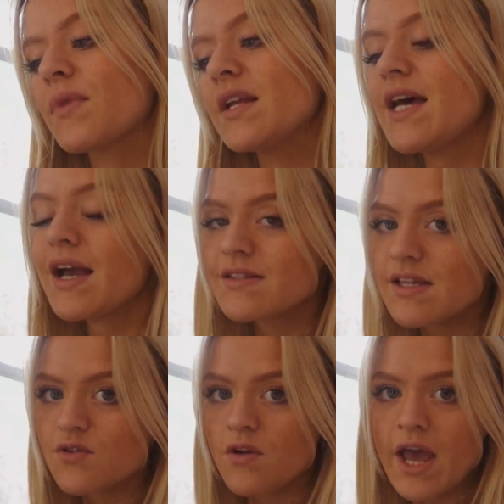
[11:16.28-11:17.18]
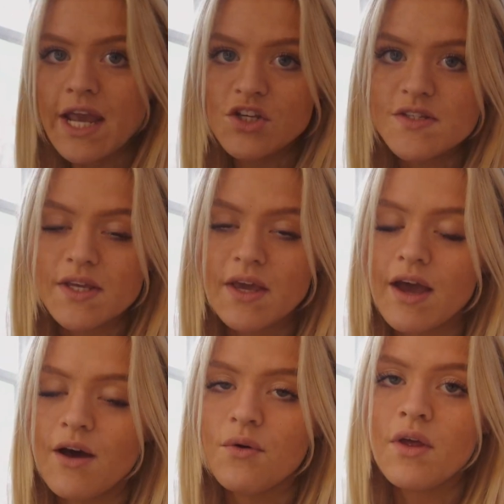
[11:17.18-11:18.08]
taxes on our agent's
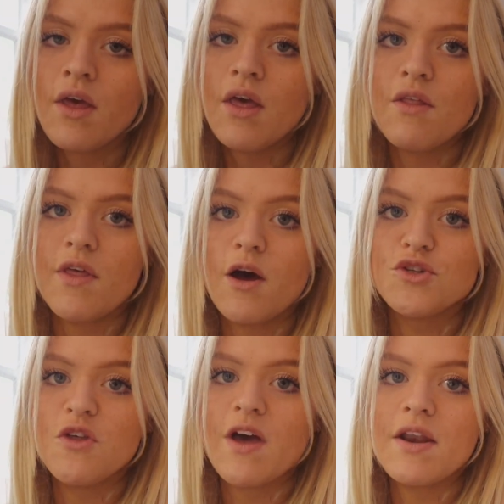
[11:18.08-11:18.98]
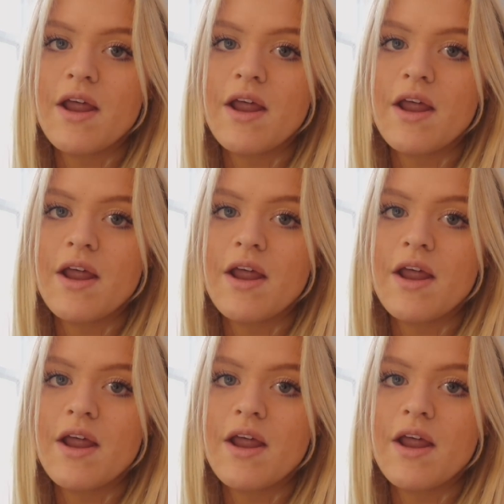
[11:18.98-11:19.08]
account, then I'll do that